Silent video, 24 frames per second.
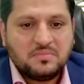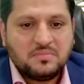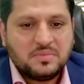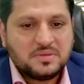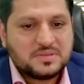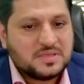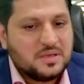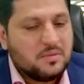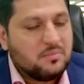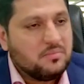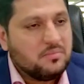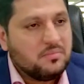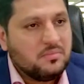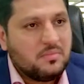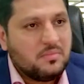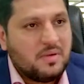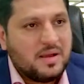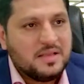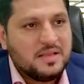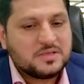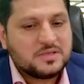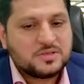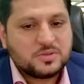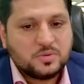some
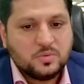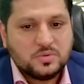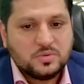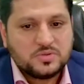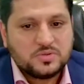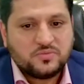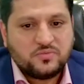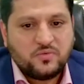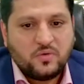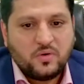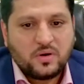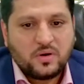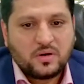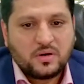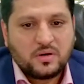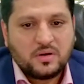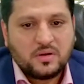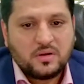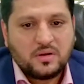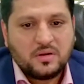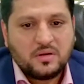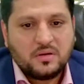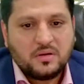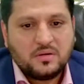milestones for
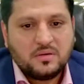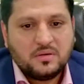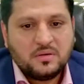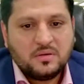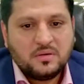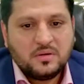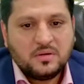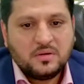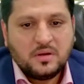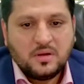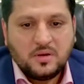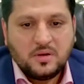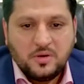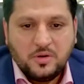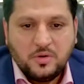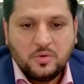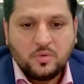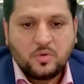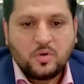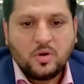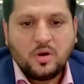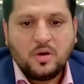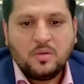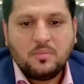
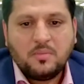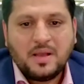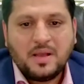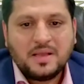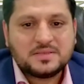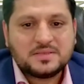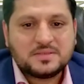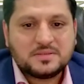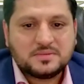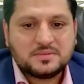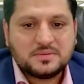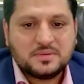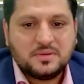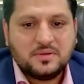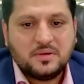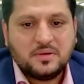Newcom as